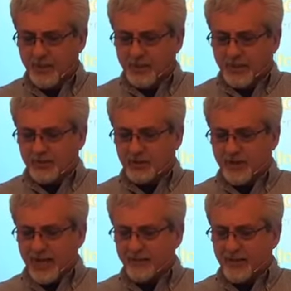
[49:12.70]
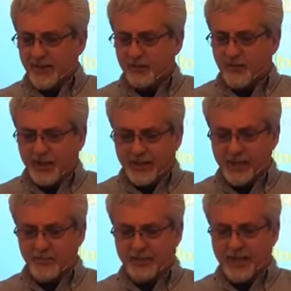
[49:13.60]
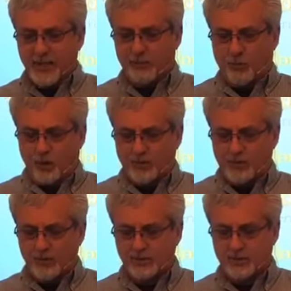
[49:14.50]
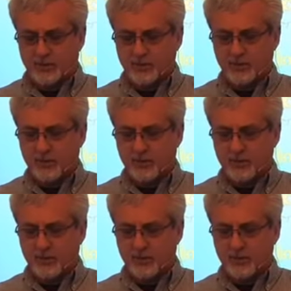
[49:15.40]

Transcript: Instead, their thinking became worthless.